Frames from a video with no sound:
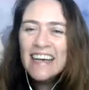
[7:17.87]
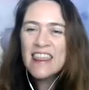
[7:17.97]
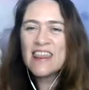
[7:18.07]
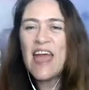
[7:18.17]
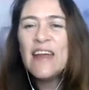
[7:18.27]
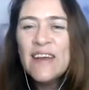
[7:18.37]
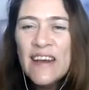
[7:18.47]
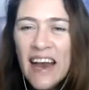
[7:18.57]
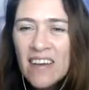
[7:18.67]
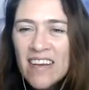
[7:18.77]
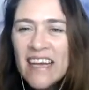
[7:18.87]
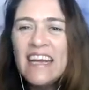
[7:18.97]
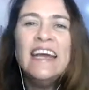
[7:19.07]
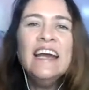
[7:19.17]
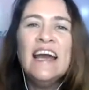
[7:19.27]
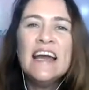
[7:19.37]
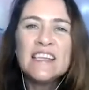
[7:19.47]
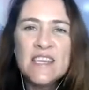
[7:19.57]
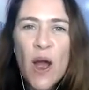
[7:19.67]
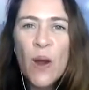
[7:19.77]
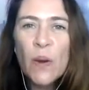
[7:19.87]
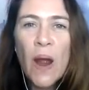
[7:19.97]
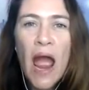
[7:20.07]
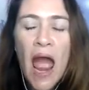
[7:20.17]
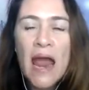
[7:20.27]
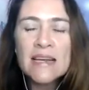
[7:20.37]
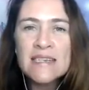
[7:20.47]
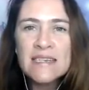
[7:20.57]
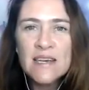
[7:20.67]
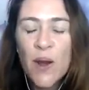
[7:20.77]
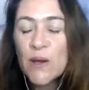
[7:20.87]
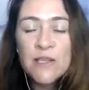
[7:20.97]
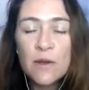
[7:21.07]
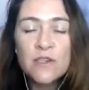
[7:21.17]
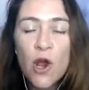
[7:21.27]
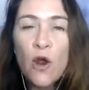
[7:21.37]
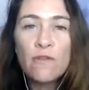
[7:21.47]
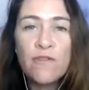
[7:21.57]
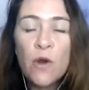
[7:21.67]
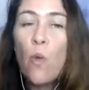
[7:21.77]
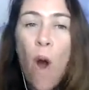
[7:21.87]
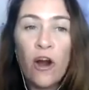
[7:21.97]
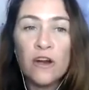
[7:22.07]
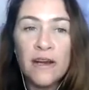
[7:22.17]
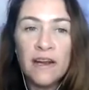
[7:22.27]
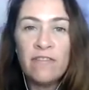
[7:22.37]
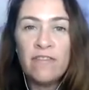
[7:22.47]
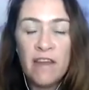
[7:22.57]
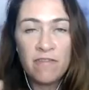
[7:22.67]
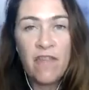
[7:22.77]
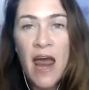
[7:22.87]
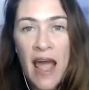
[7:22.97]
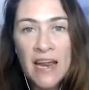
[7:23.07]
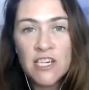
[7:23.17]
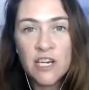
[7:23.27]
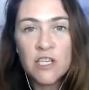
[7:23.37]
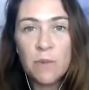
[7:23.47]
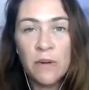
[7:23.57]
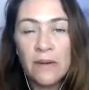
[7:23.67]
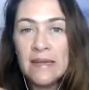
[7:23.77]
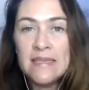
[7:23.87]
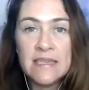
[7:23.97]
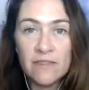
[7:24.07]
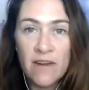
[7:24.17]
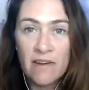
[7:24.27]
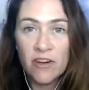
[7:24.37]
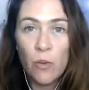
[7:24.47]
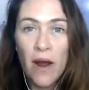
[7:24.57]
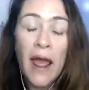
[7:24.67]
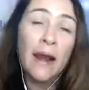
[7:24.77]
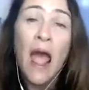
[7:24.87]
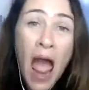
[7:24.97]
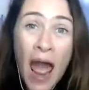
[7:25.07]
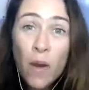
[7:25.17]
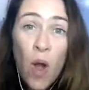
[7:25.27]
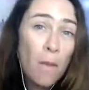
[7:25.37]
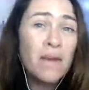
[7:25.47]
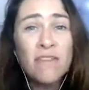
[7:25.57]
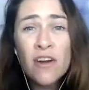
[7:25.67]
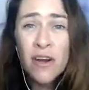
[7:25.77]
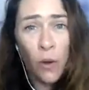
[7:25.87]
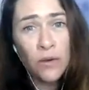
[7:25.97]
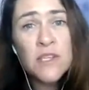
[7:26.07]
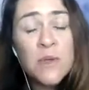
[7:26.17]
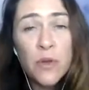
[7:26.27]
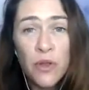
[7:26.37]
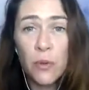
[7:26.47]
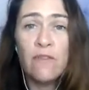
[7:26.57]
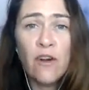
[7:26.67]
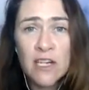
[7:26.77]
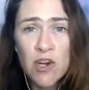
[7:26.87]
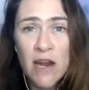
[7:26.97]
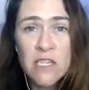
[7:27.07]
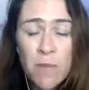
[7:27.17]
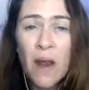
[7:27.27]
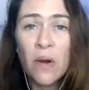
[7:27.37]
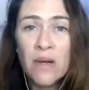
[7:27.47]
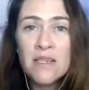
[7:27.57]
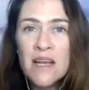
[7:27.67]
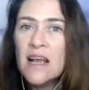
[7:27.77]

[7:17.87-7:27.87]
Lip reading: Thank you, lovely. So, and, you know, so don't feel worried if that angel experience isn't for everyone. And look, I'll be very honest with you and very transparent.